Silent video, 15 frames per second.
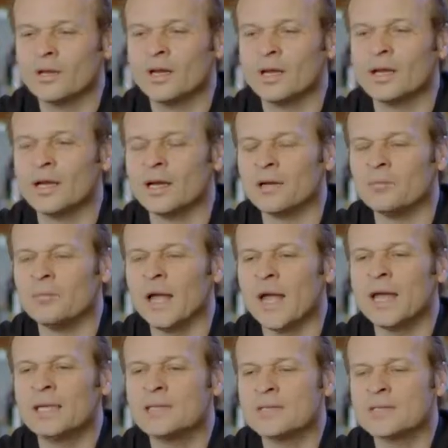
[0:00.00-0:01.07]
Um,
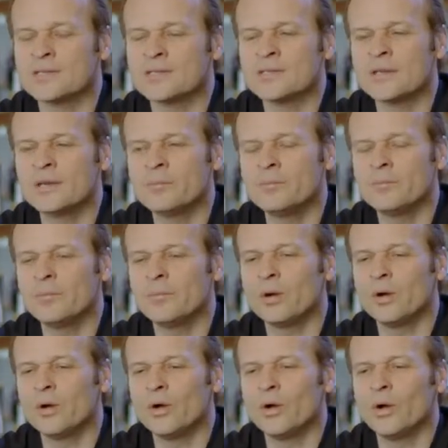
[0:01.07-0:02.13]
and it's um,
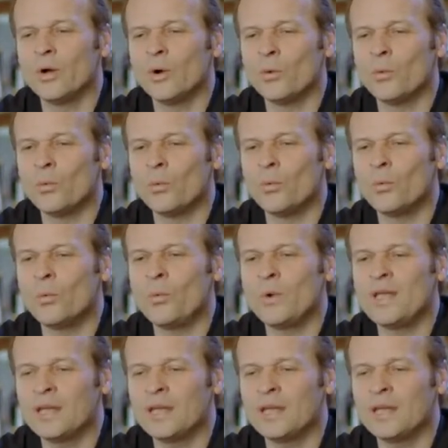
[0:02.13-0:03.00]
we